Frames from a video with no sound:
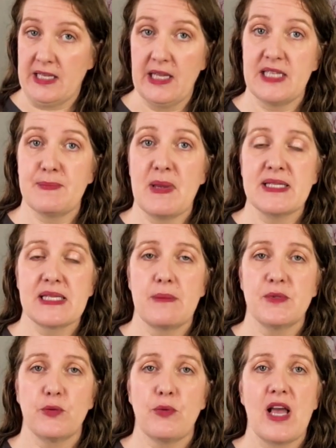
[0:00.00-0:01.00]
expense
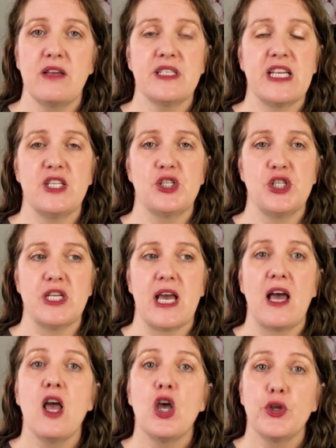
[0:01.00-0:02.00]
comes around each
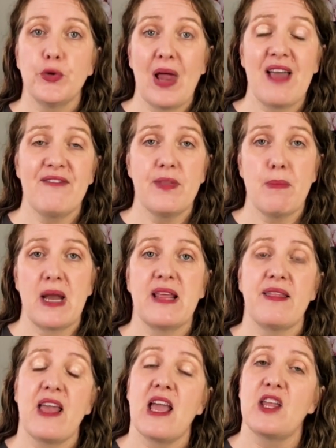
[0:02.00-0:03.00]
year, you'll have the money
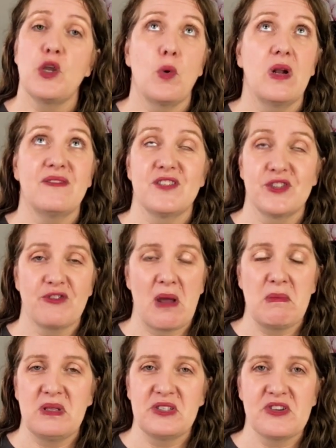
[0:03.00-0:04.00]
there and you won't have to
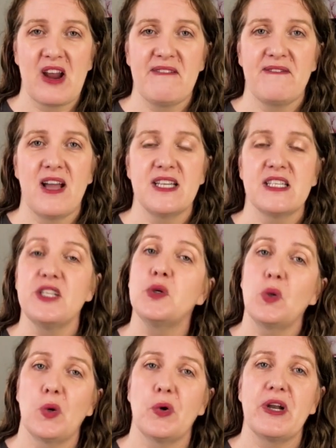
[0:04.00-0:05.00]
scramble and try and find it.
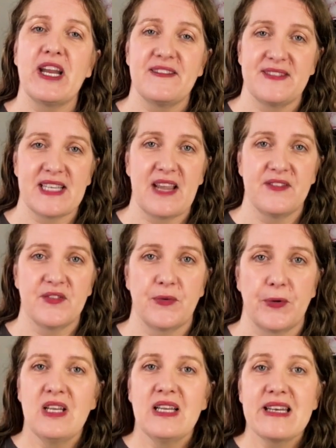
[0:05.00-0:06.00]
You'll already have saved
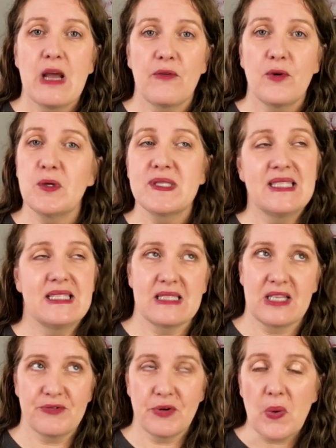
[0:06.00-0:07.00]
for it. Now, of course, this
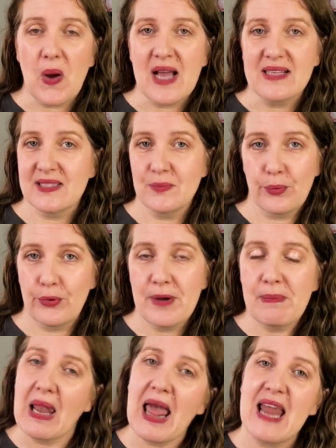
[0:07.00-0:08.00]
does require some
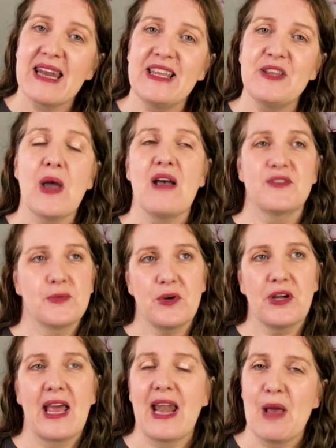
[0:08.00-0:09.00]
pre-planning. You have to
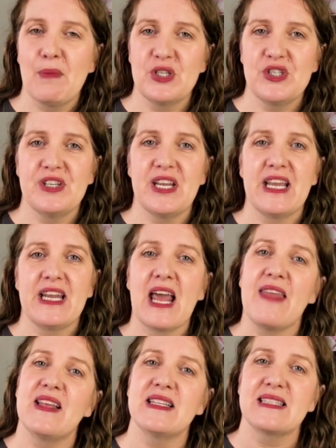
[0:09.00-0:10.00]
work out how much you need
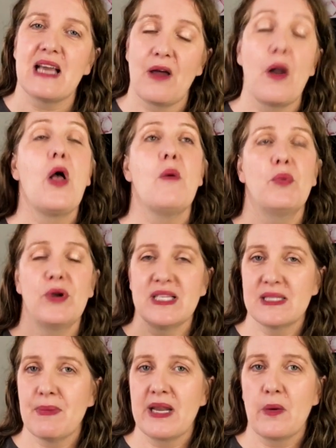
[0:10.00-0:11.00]
and then start putting
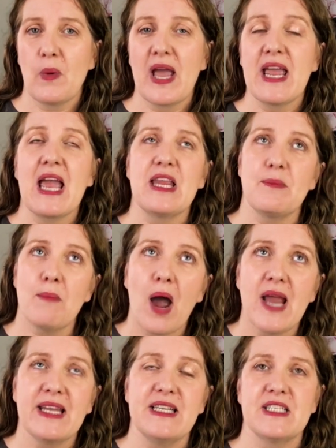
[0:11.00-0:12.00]
some money away and you
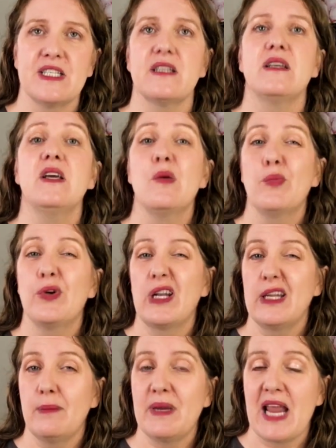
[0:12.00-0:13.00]
might need to put a
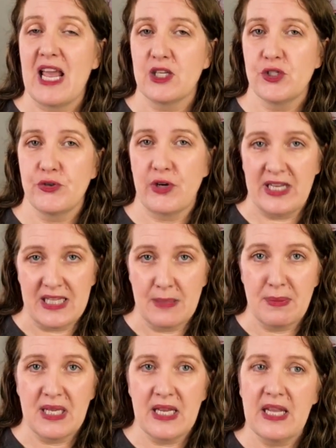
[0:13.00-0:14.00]
little bit extra in the
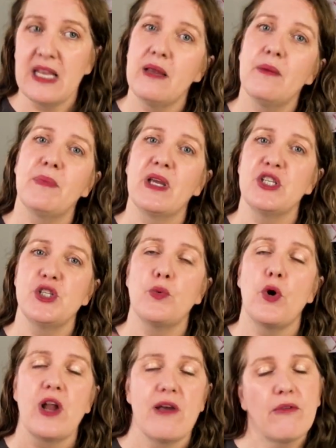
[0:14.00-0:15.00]
beginning because you
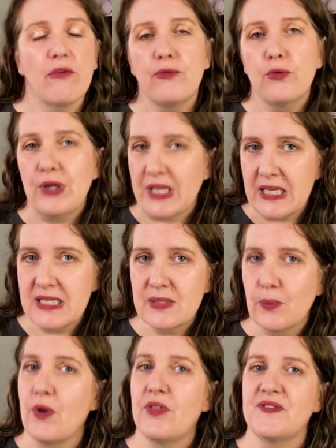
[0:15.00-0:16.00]
won't have a full year's
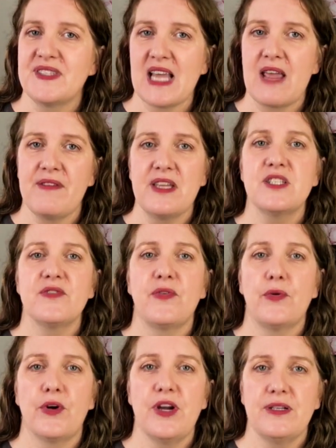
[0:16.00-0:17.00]
worth of saving to,
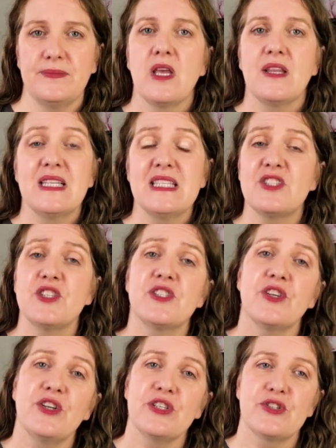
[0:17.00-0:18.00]
for it. This is
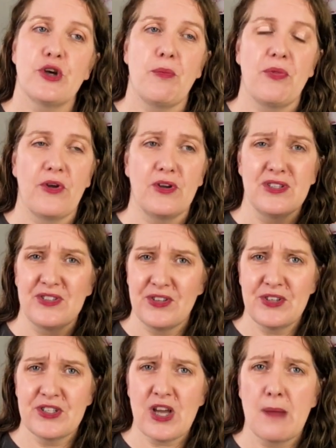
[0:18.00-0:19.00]
just going to stop those
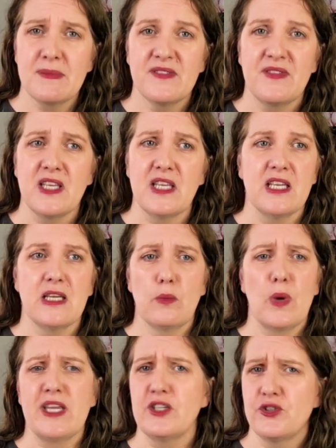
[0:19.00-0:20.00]
certain times of the year
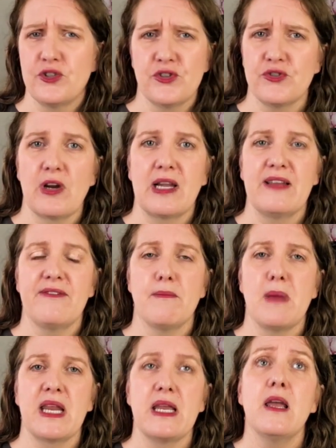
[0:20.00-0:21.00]
where you're just struggling for
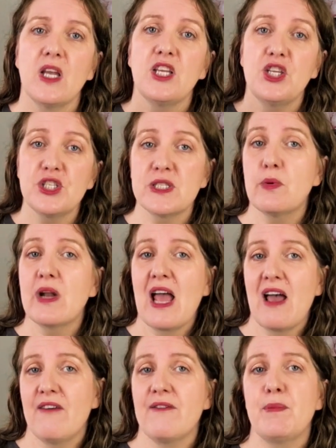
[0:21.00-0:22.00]
money. You just want to
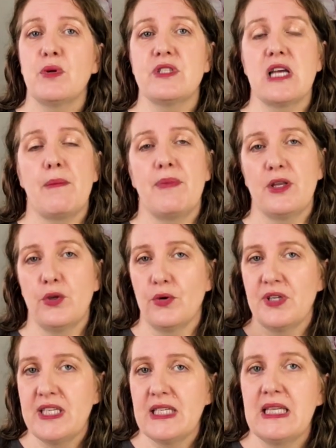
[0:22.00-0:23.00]
have built up your
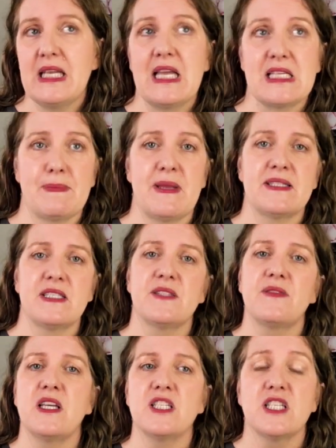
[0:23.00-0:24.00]
yearly expenses
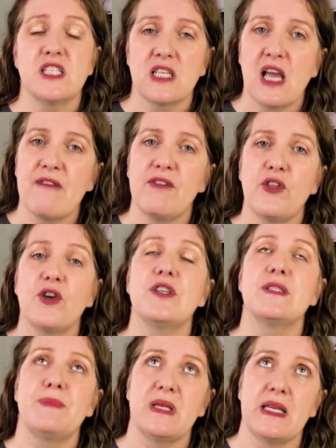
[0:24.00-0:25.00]
fund to cover
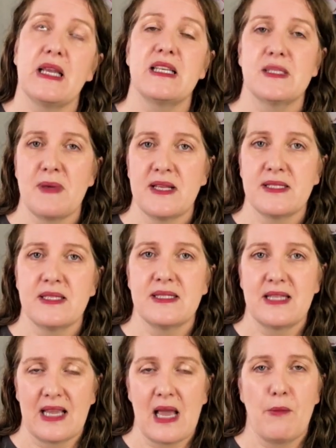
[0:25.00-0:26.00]
those big expenses
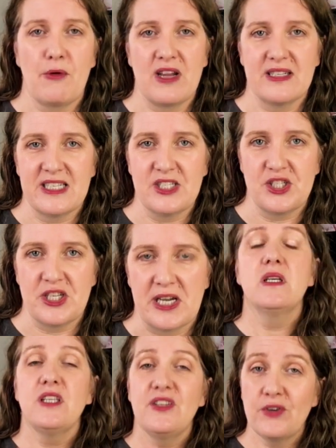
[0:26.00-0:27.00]
that come around each year.
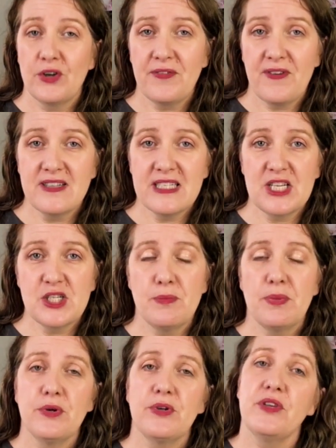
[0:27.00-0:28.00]
You've got your foundation
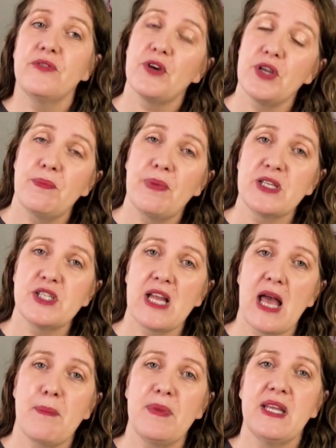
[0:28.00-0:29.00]
built, you've got your budget
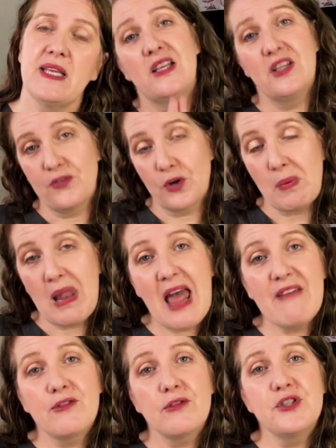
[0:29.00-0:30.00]
happening, got a
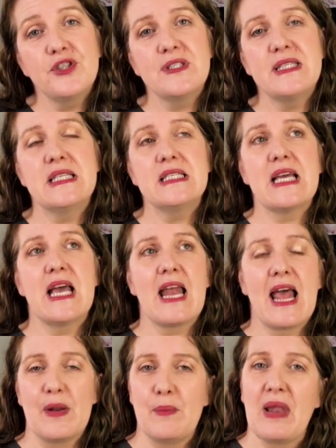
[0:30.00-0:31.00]
plan for reducing debt
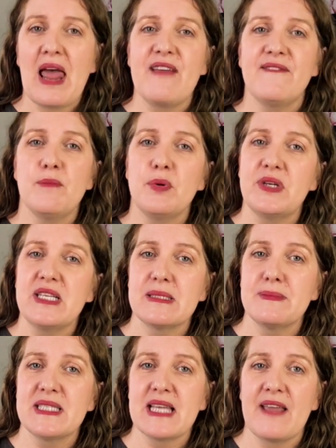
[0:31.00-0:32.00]
and a plan for building
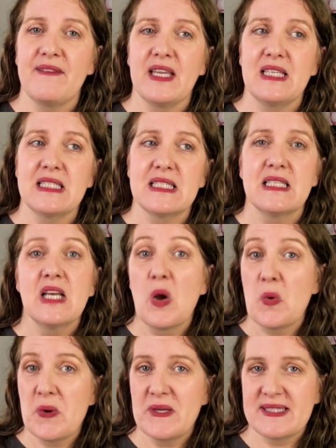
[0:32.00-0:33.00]
some savings.
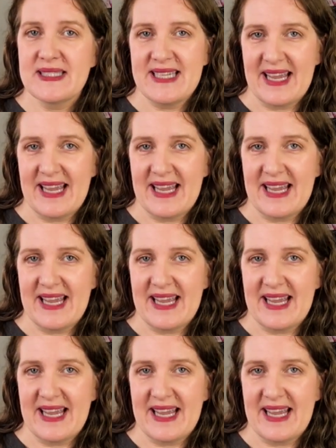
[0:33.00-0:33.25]
What's